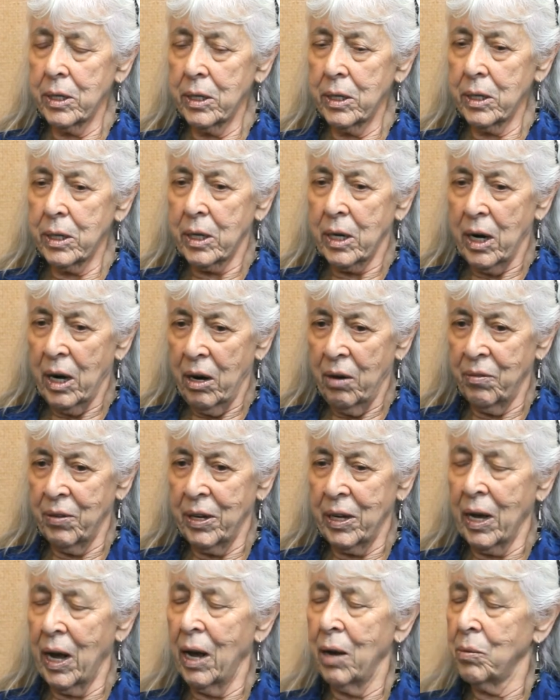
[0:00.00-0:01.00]

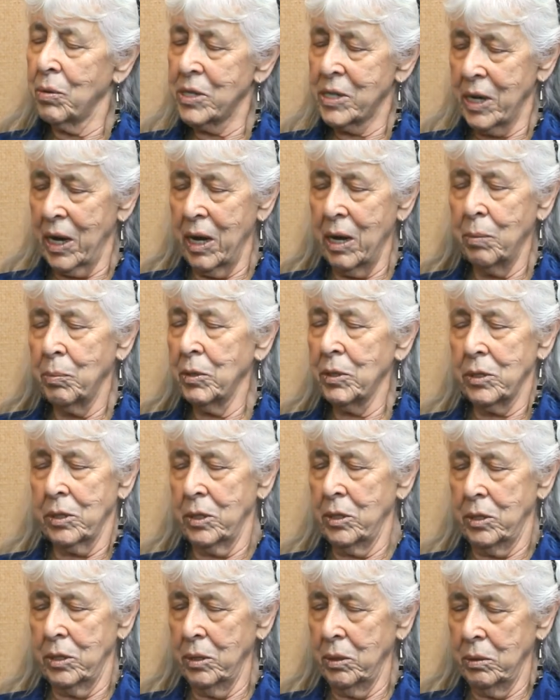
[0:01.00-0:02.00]
carving I was able to
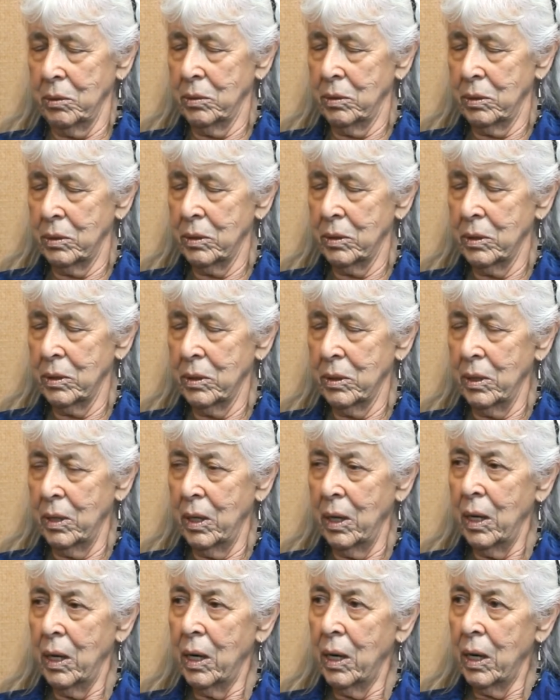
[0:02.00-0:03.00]
do
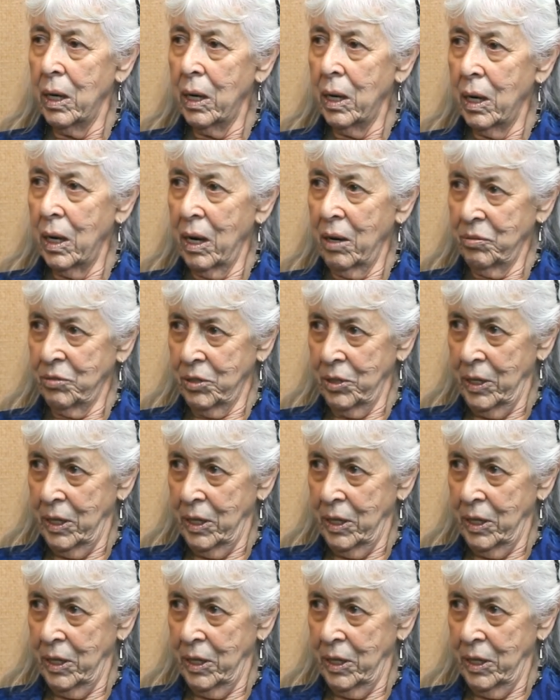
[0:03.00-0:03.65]
after he